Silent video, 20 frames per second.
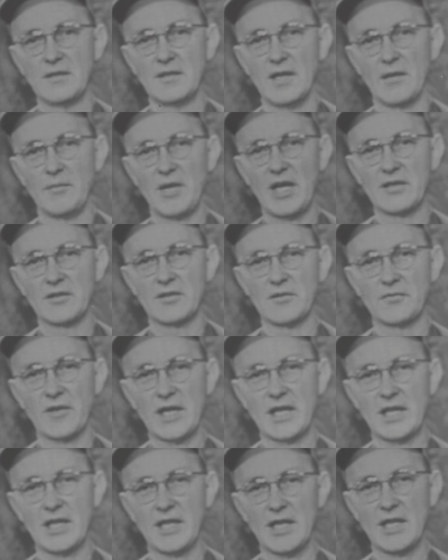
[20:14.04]
about the
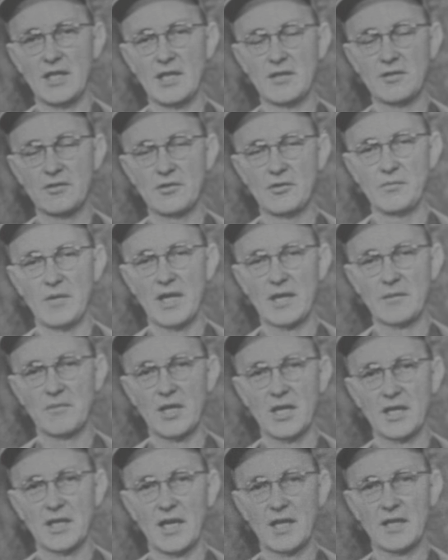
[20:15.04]
friendly Indians who met
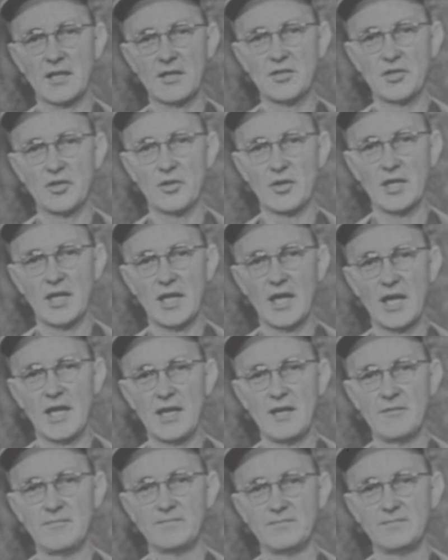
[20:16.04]
Marquette and
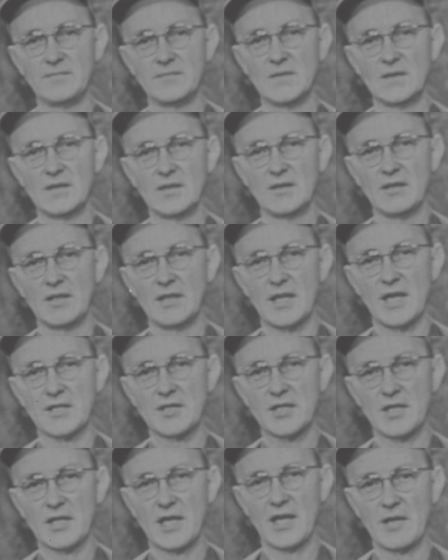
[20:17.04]
Joliet
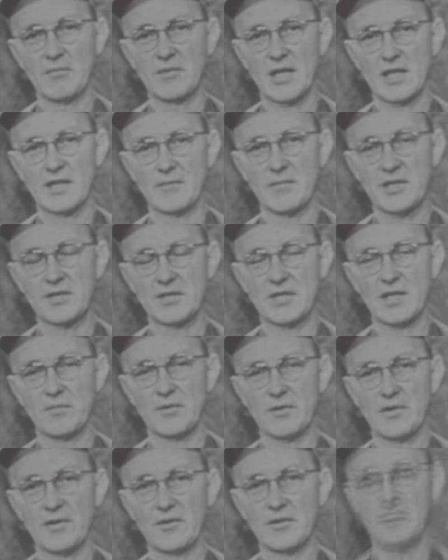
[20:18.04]
as they came down the
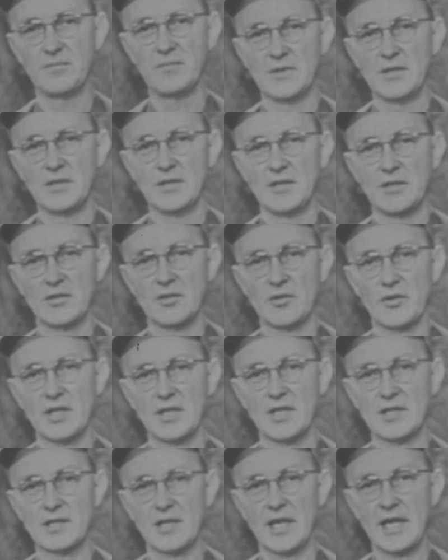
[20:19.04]
Mississippi River. So
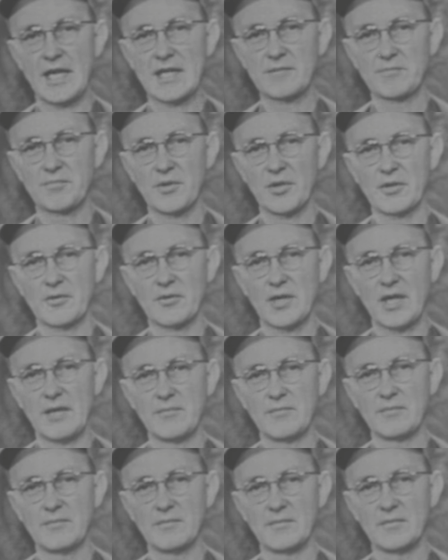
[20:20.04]
in this last
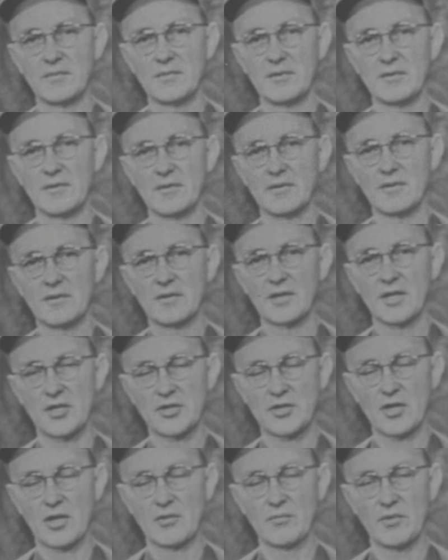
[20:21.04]
program
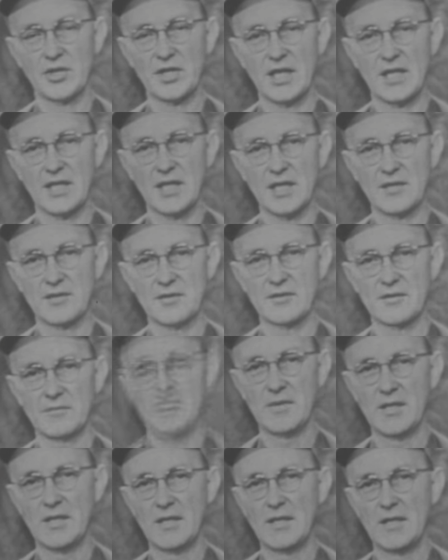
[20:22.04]
concerned with Indians,
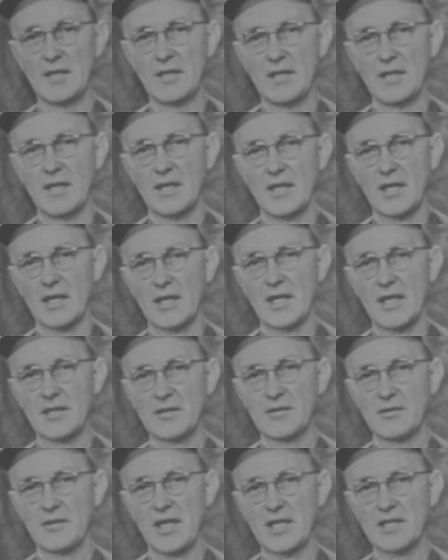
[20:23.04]
I'd
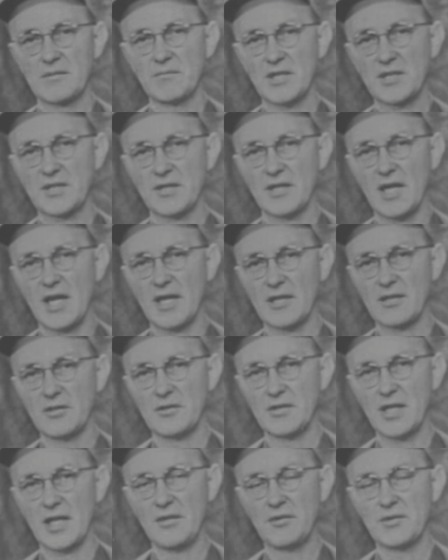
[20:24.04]
like to ask Mister Hart
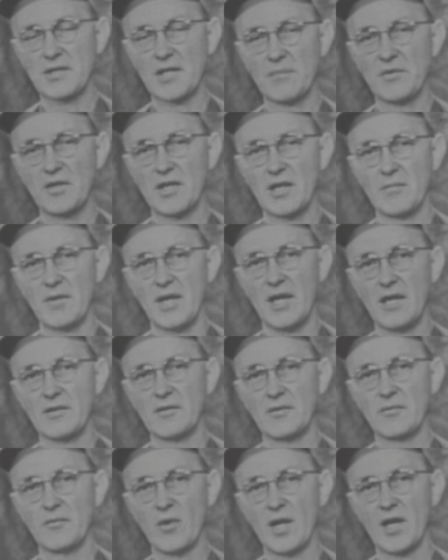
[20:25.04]
to tell you something
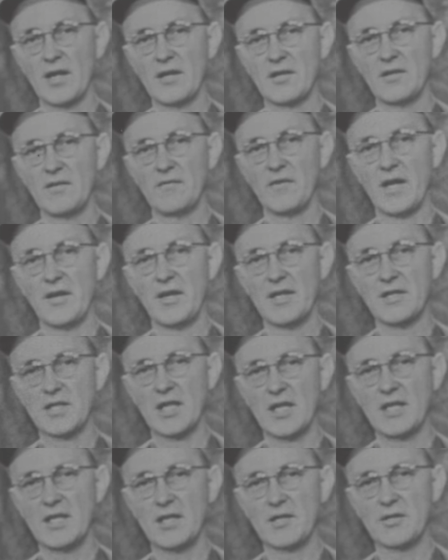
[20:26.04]
about where the various
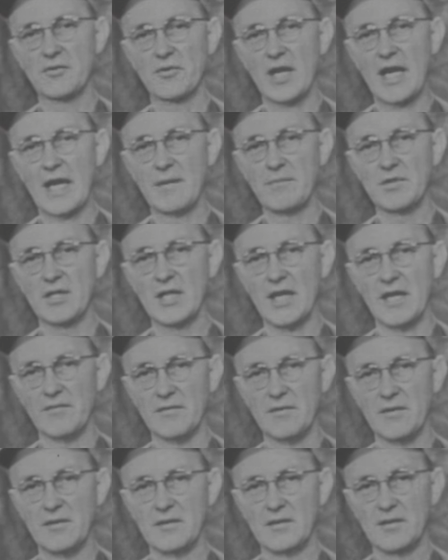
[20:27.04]
Indian tribes
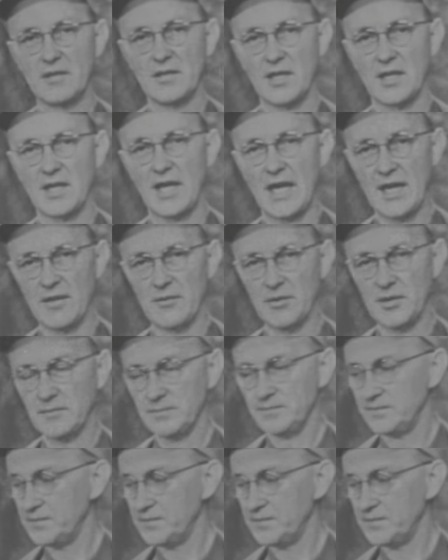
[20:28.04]
lived in Iowa.